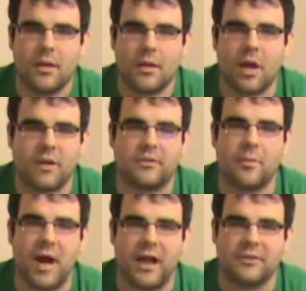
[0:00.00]

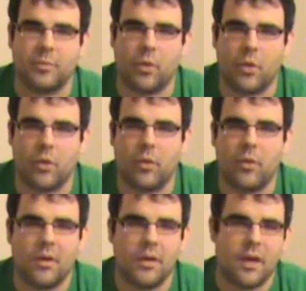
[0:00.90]

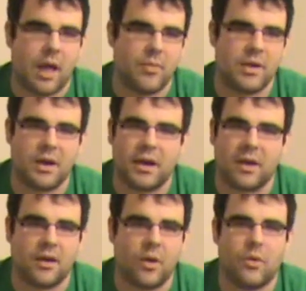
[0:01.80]
customizable. I mean, it
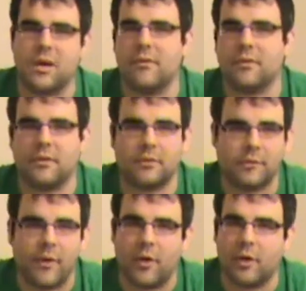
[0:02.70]
could go even as
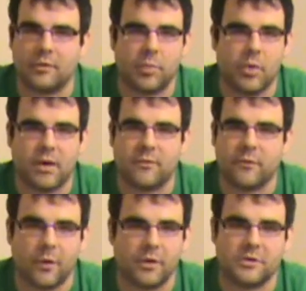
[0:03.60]
far as putting
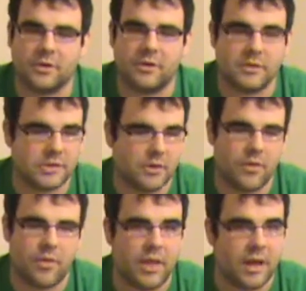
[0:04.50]
furniture and
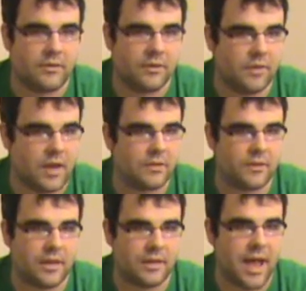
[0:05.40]
certain things and things
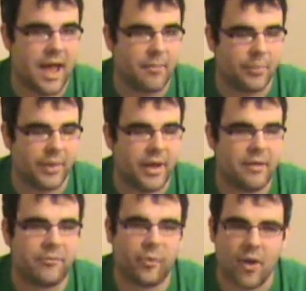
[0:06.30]
like that.
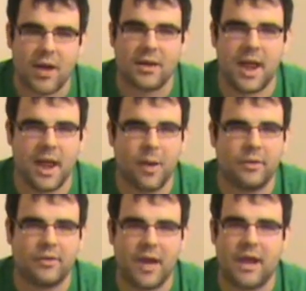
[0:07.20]
But for right now,
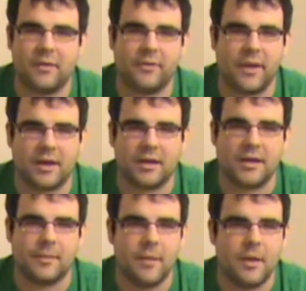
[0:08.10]
it's kind of like
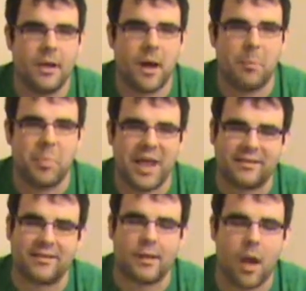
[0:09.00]
a, a
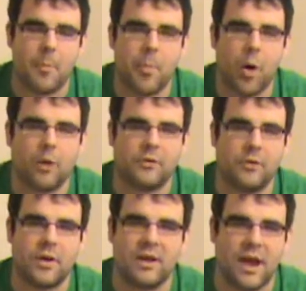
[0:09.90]
basic part
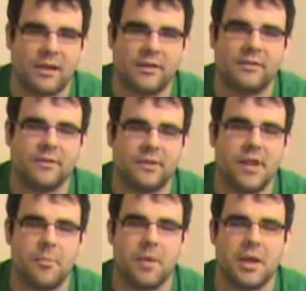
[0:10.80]
to it, and I can
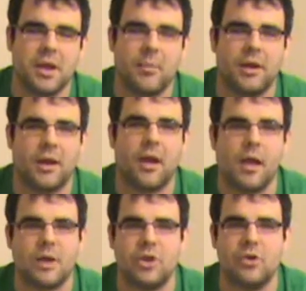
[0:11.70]
see it becoming a
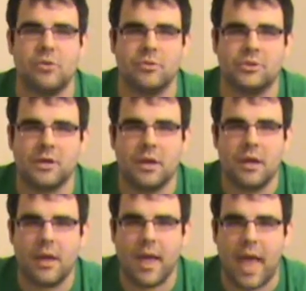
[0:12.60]
huge
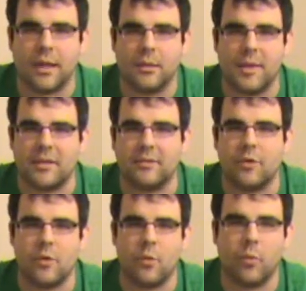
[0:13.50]
element
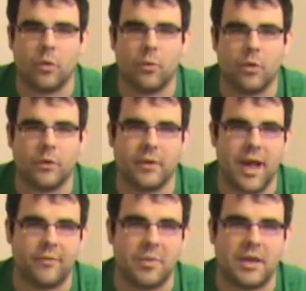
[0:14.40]
to World of
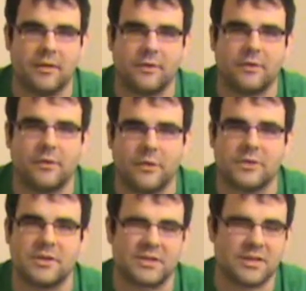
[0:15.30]
Warcraft because it's
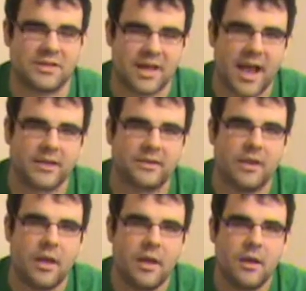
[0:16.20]
such a
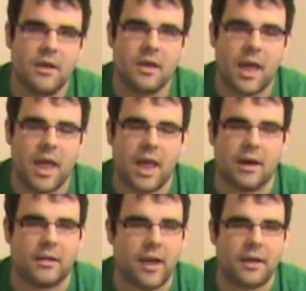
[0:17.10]
success
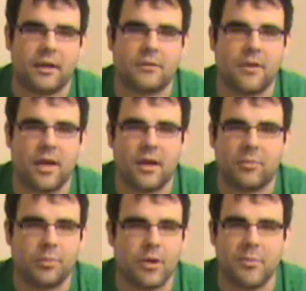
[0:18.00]
and like I
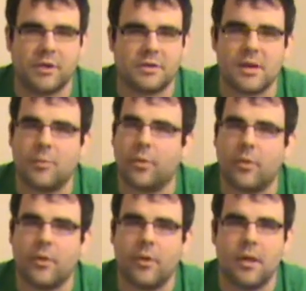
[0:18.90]
said, pretty much
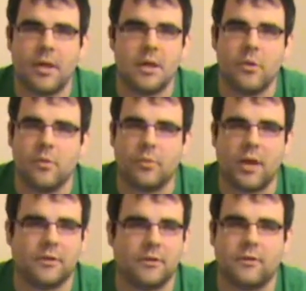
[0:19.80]
simple. You,
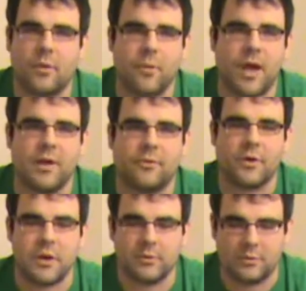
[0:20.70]
it's just a way
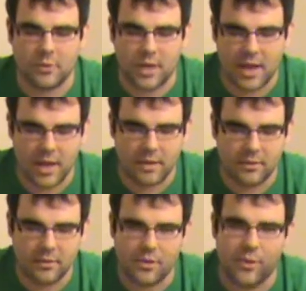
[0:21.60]
you to get
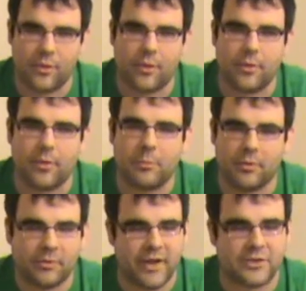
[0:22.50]
your
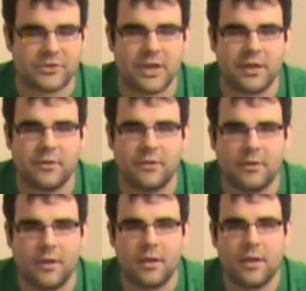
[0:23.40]

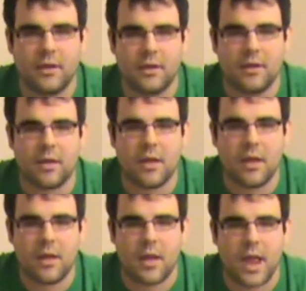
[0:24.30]
professions
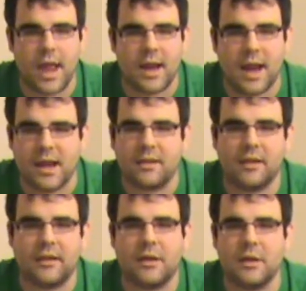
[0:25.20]
and
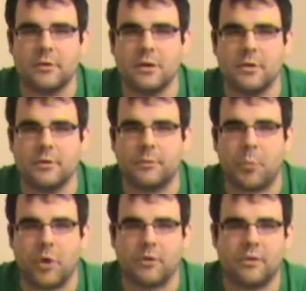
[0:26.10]
anything that you use
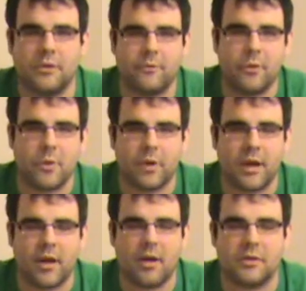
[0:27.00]
personally for your
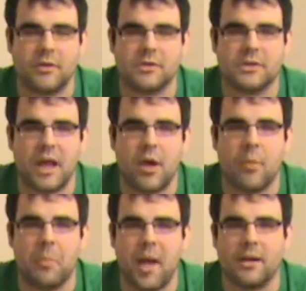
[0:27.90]
characters to
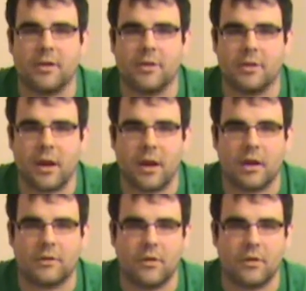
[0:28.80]
help better your
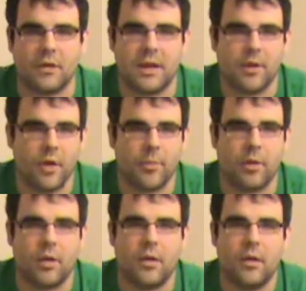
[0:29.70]
character, to get
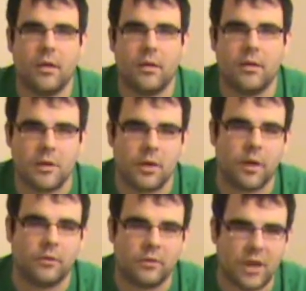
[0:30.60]
armor, you
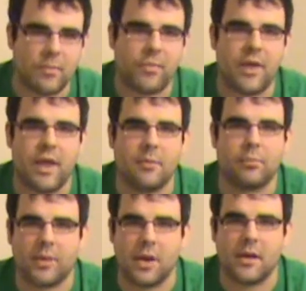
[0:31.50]
know, same thing,
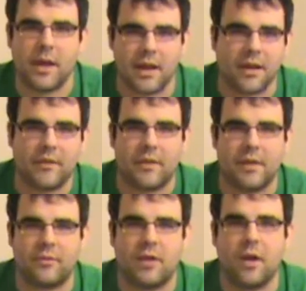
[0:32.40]
but in a
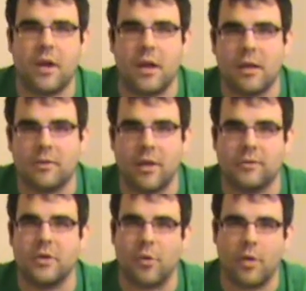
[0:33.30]
condensed area
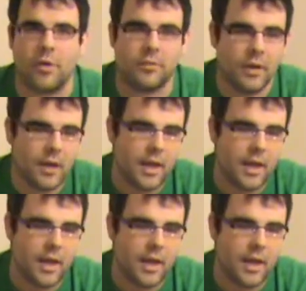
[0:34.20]
of your own.